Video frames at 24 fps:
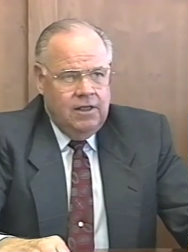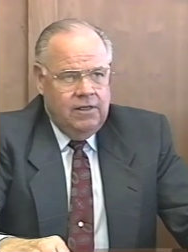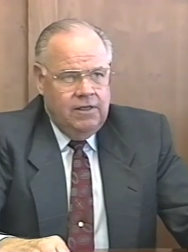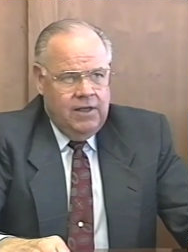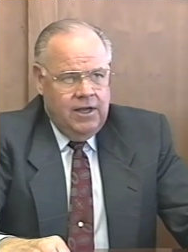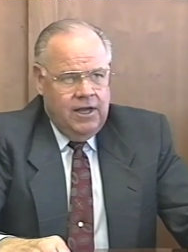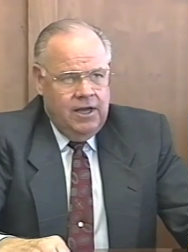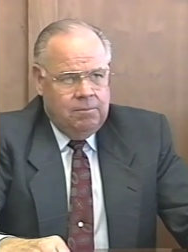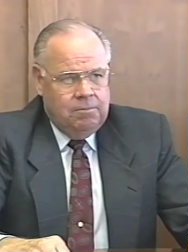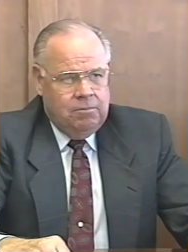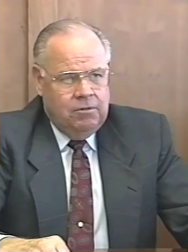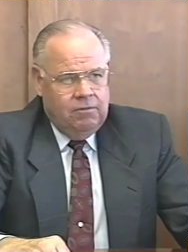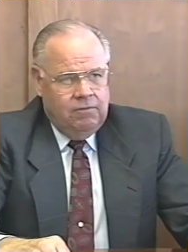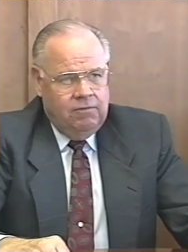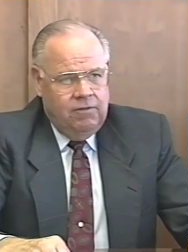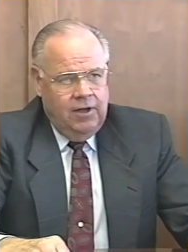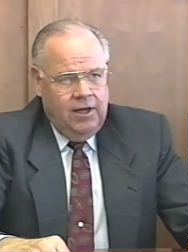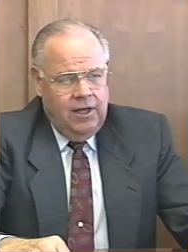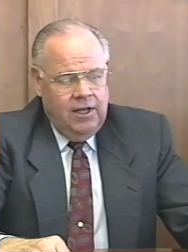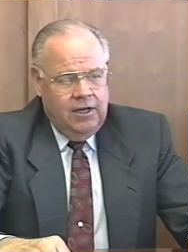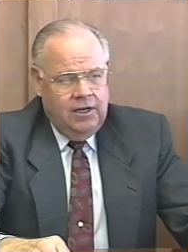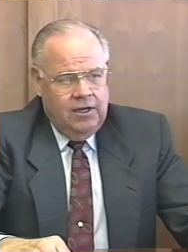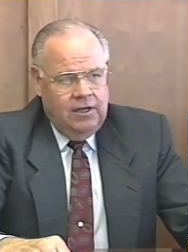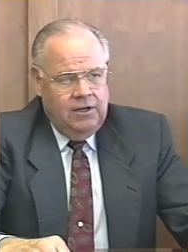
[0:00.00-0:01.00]
that
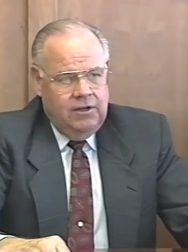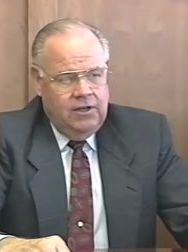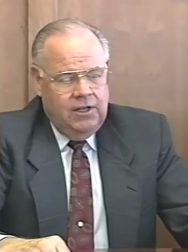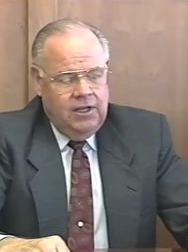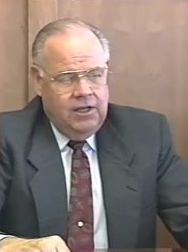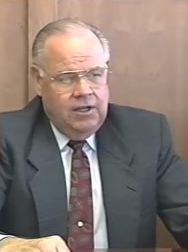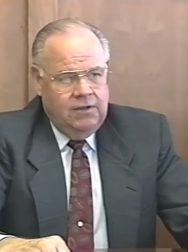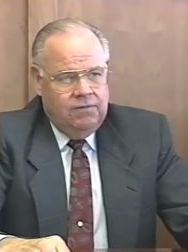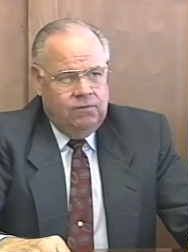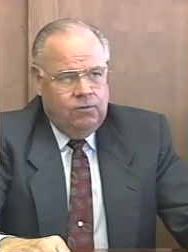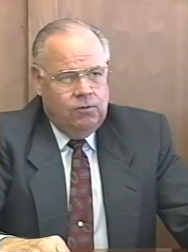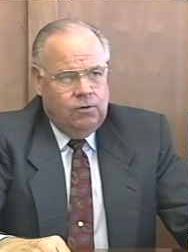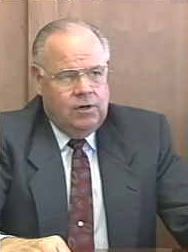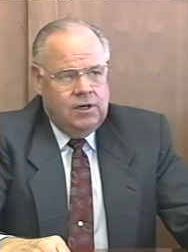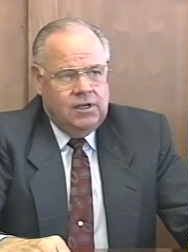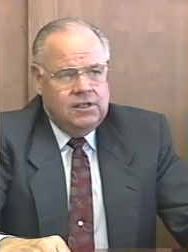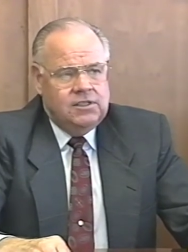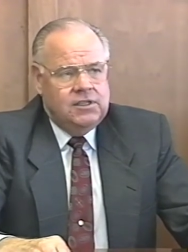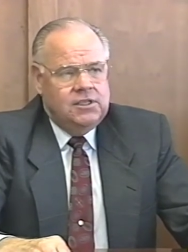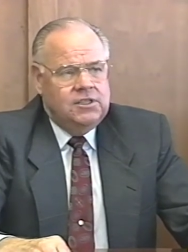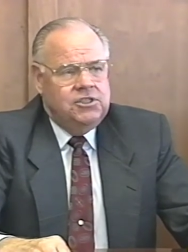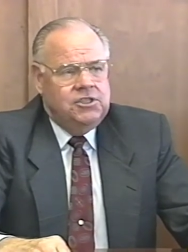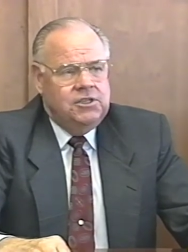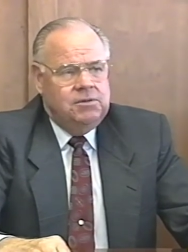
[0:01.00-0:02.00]
provided uh, for
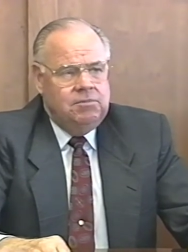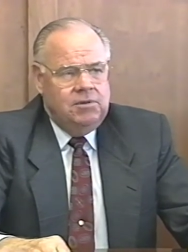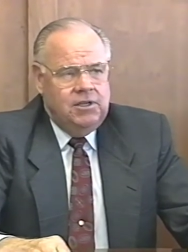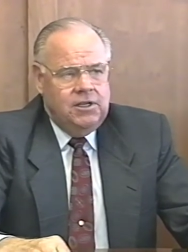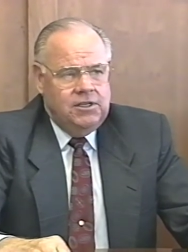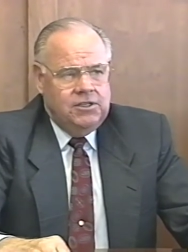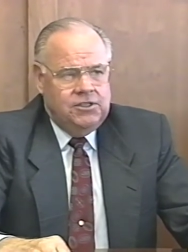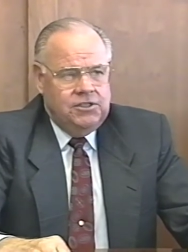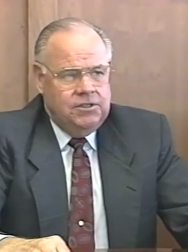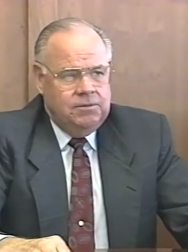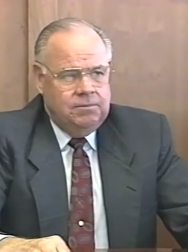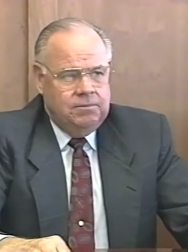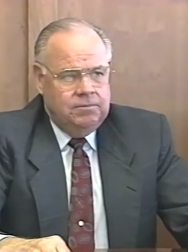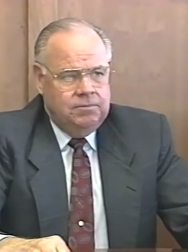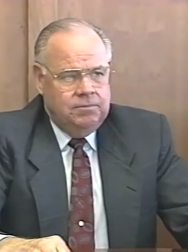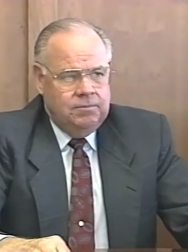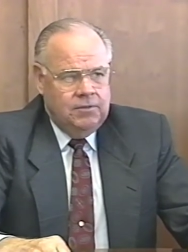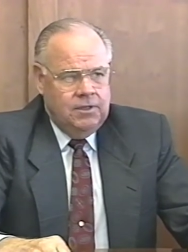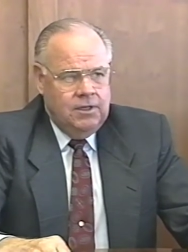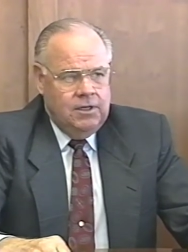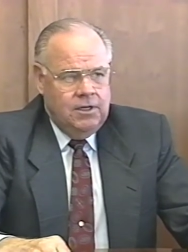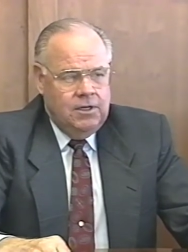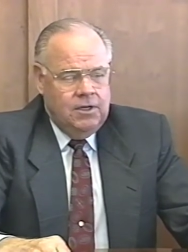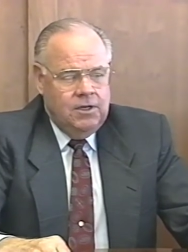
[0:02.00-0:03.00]
us a gymnasium.
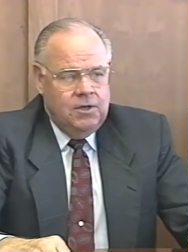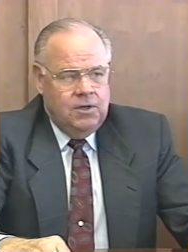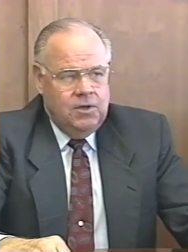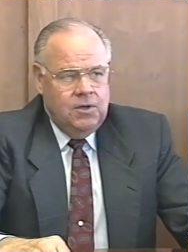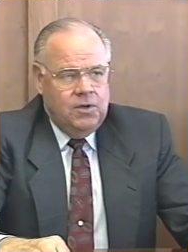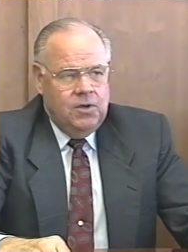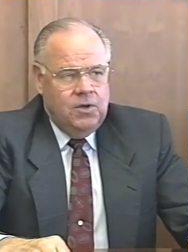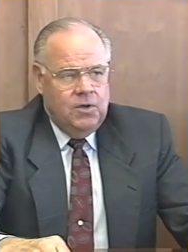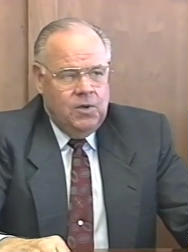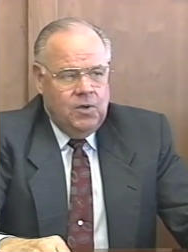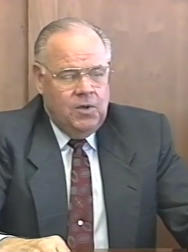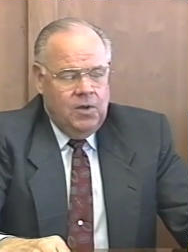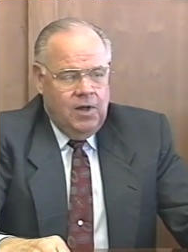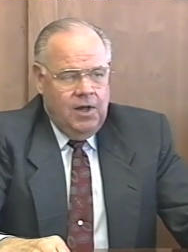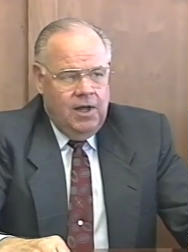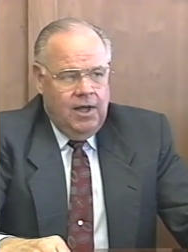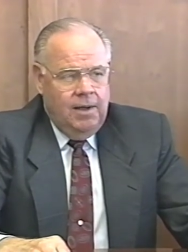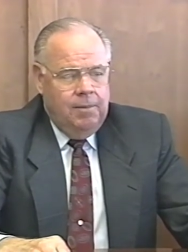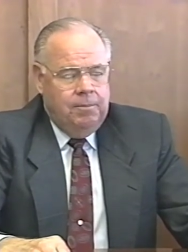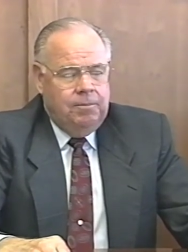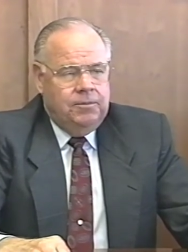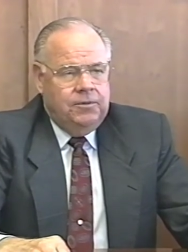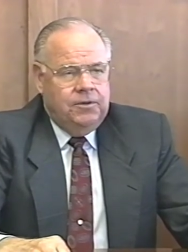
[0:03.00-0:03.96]
Up